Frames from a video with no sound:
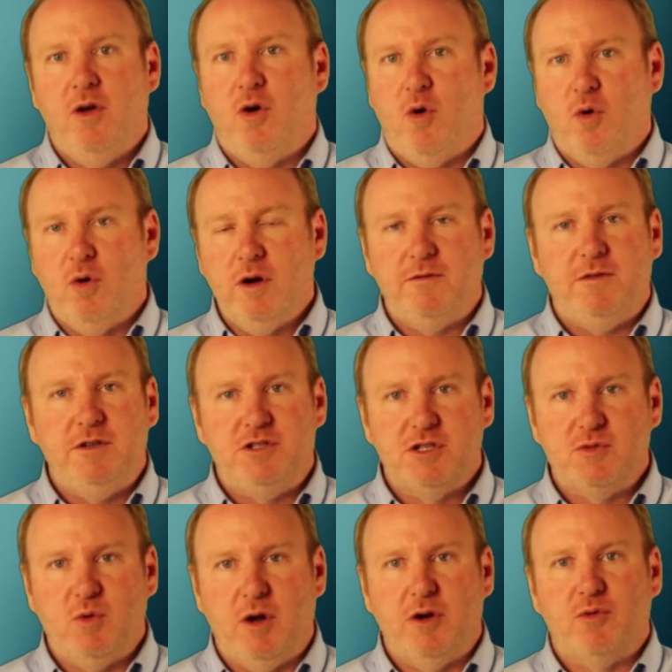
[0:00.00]
Or if you
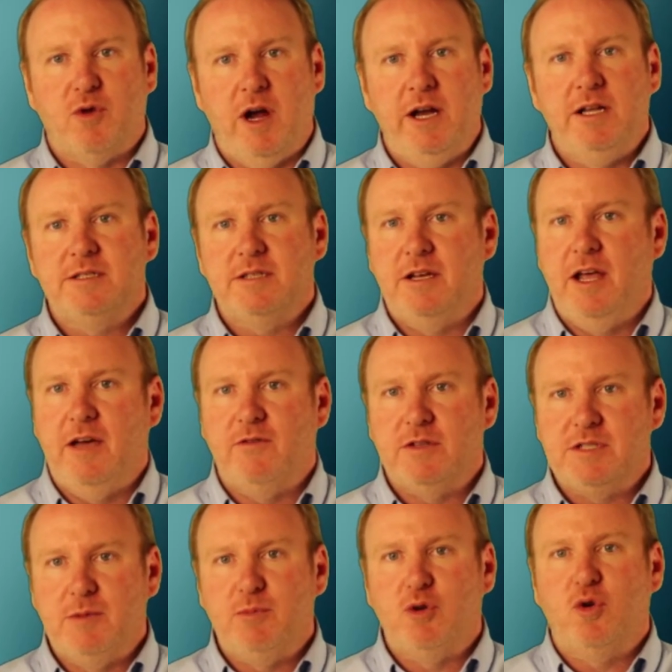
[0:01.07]
just want to write us and have a
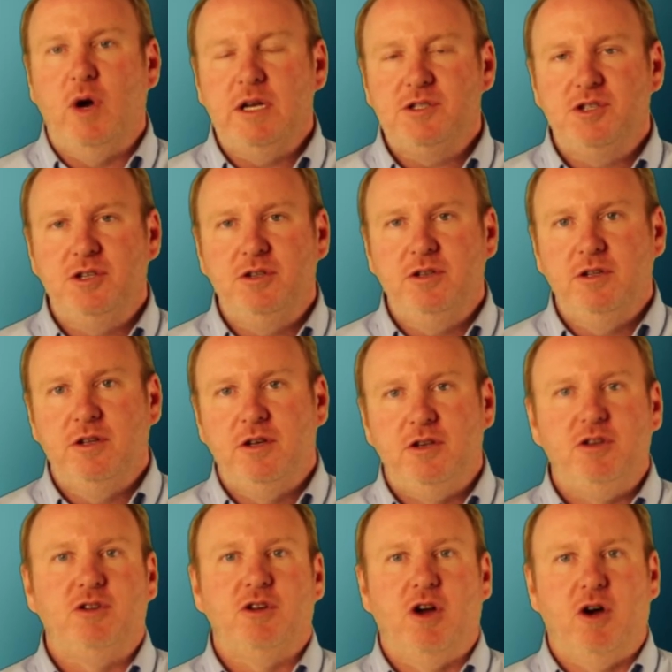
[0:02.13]
simple question,
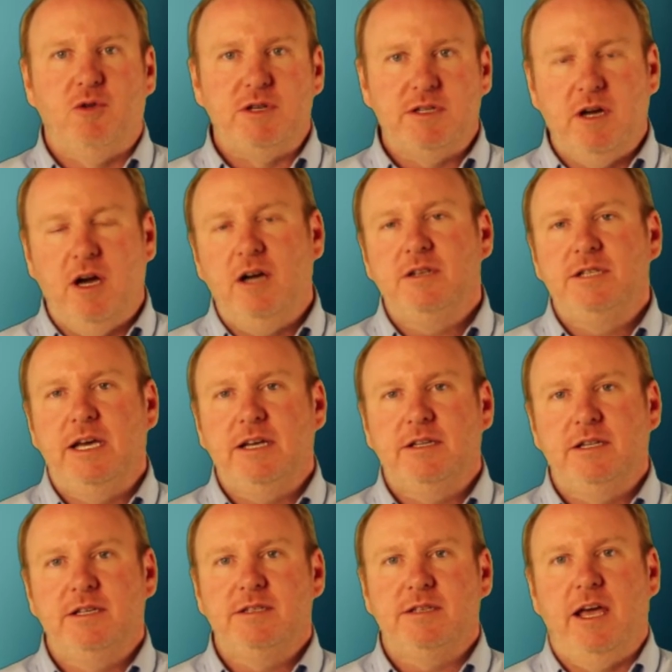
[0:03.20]
you can always
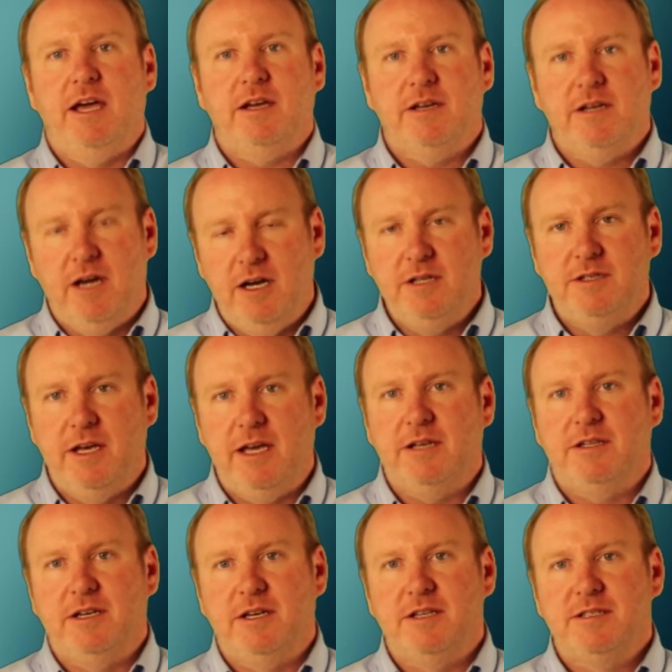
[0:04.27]
contact us at
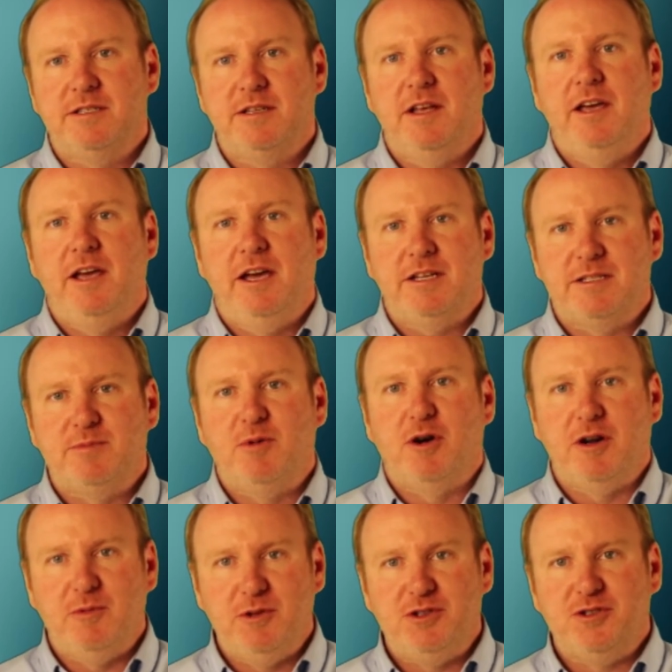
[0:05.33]
contact us at
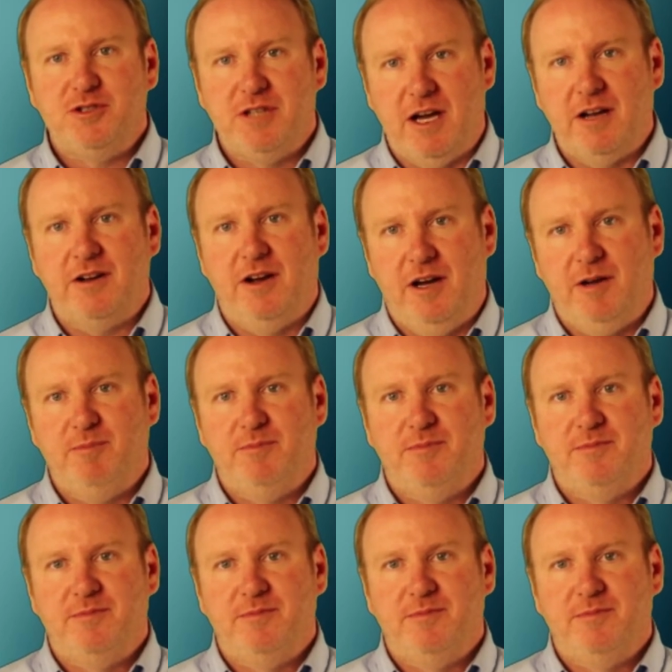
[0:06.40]
smartimager.com.